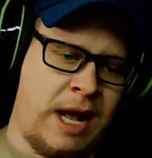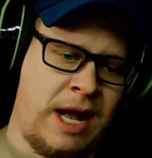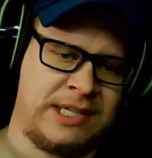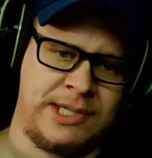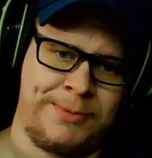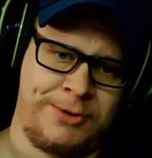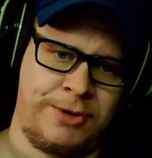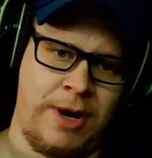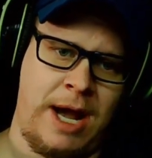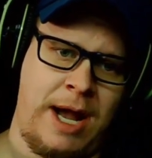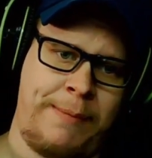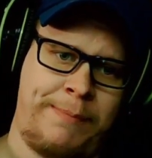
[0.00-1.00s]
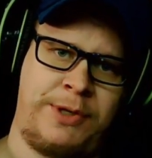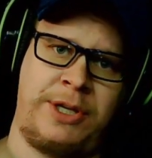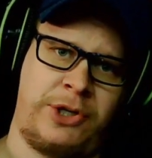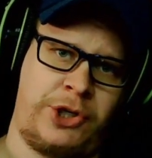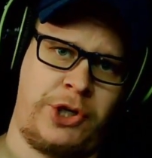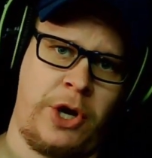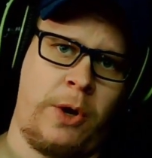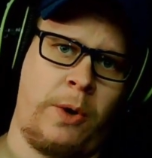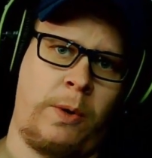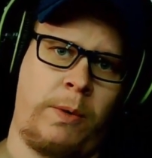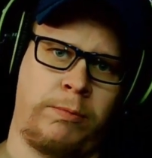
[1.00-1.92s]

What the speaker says: subscribe to the show,